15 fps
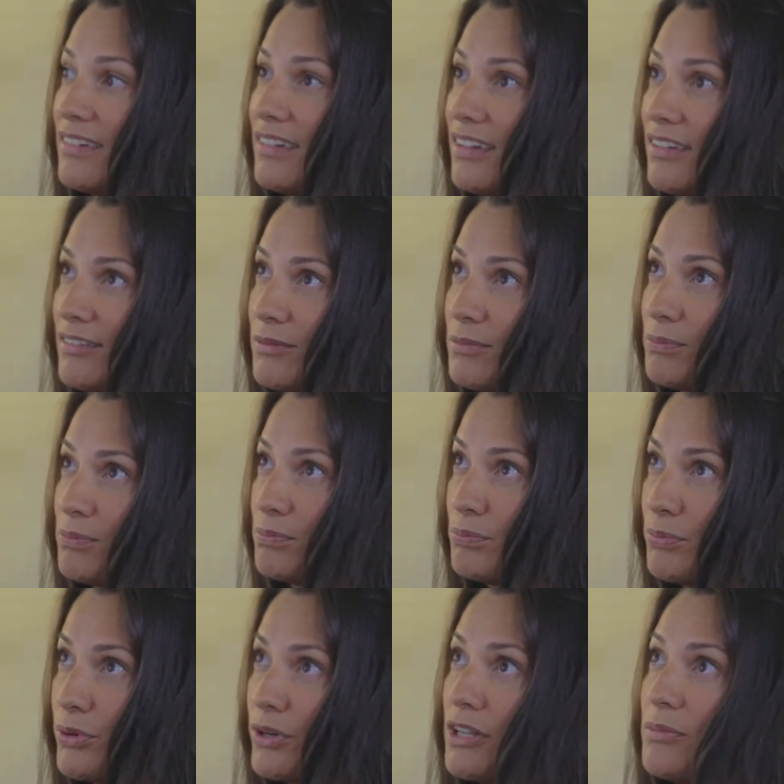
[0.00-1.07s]
is
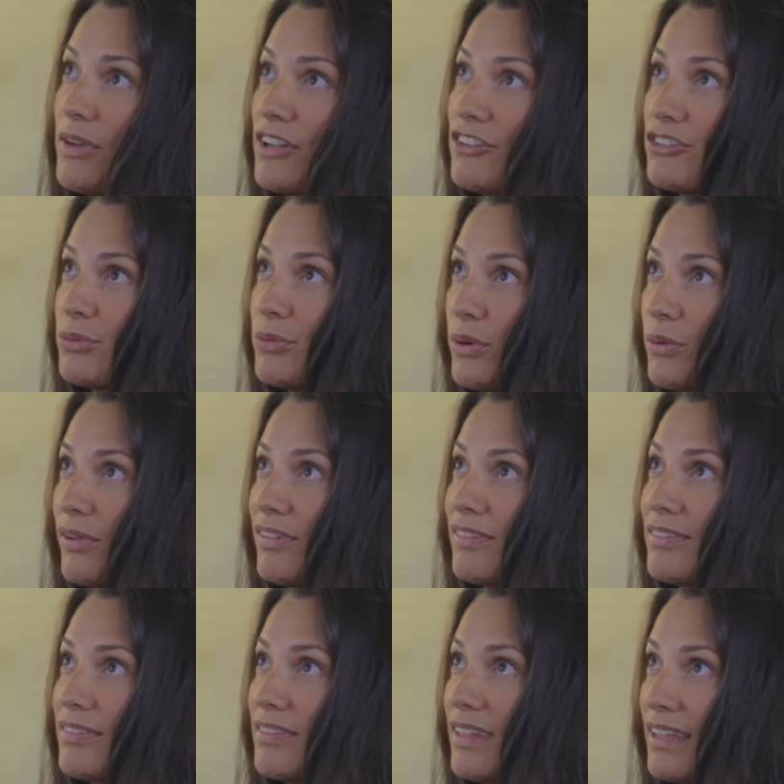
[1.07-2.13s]
pretty much what
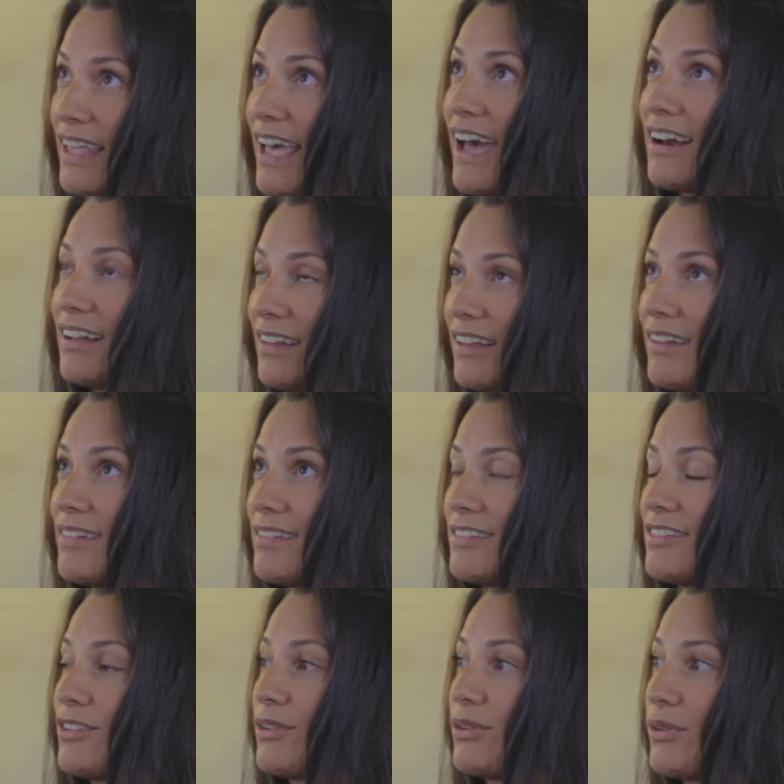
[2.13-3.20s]
was the catalyst
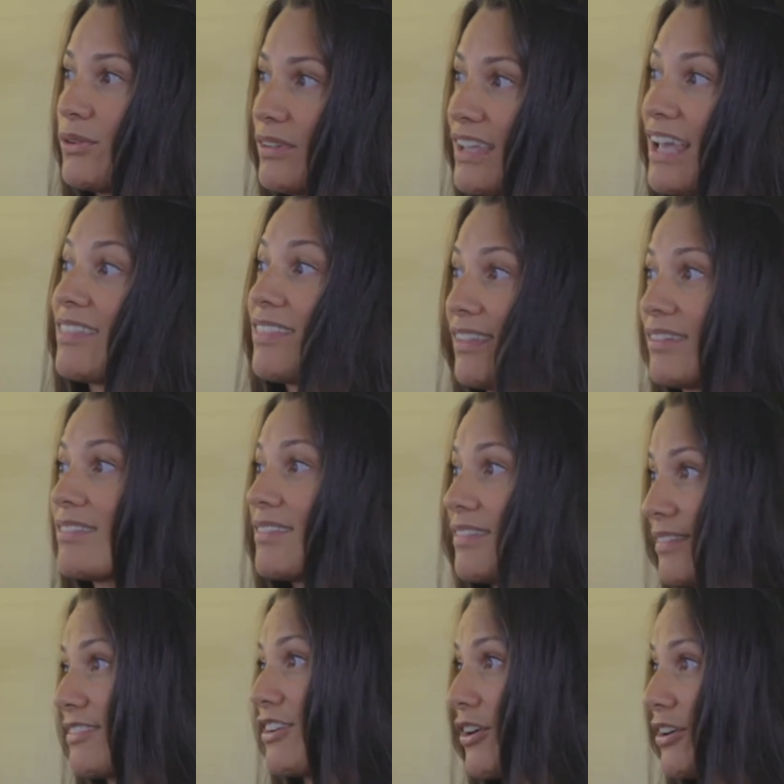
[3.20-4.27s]
to get this
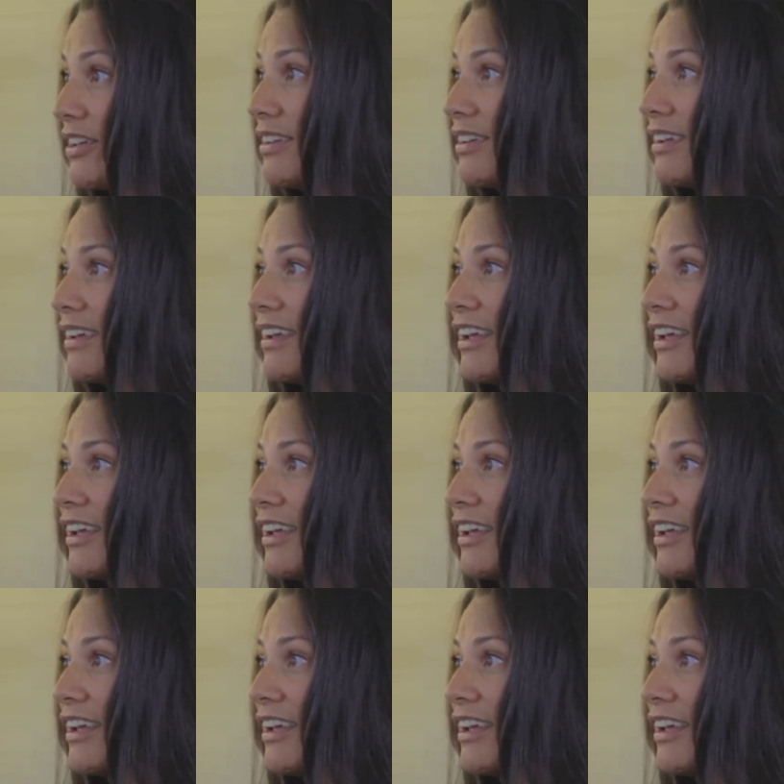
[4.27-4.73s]
started,